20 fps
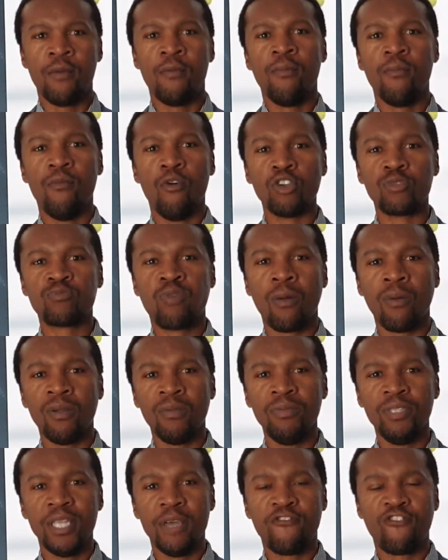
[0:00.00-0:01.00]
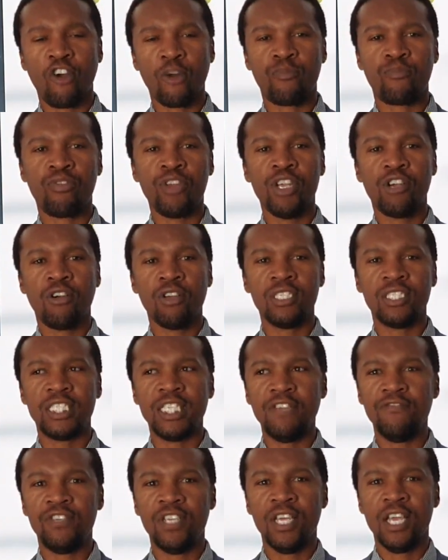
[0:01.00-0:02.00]
Most probably they've got
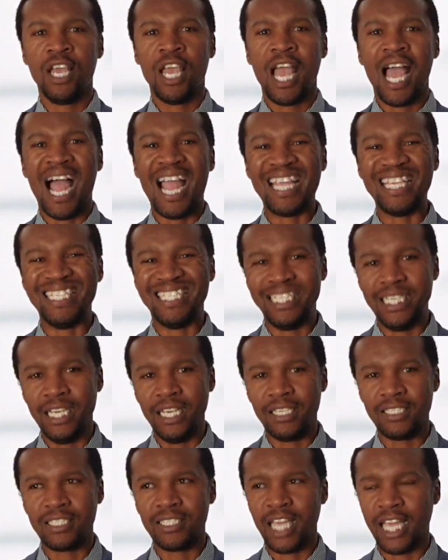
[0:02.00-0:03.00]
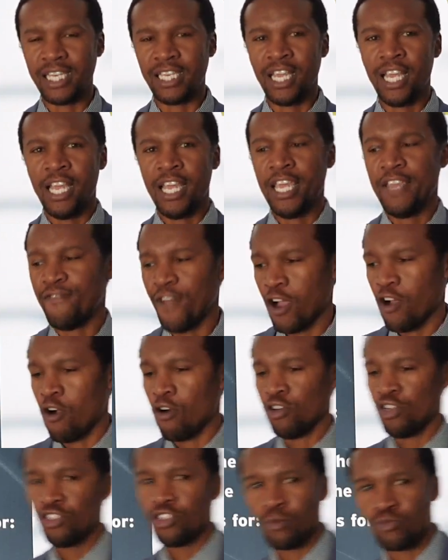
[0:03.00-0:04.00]
preconceived ideas that if I go
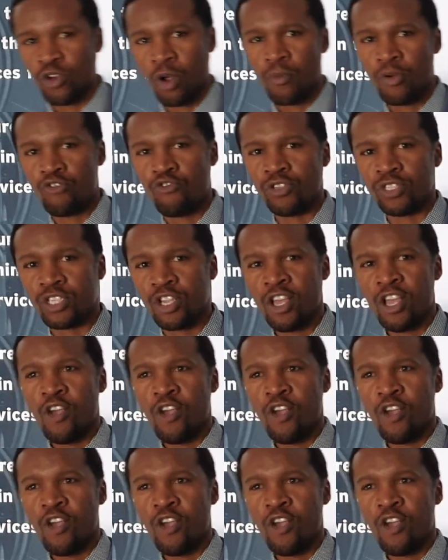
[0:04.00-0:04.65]
to the optometrist,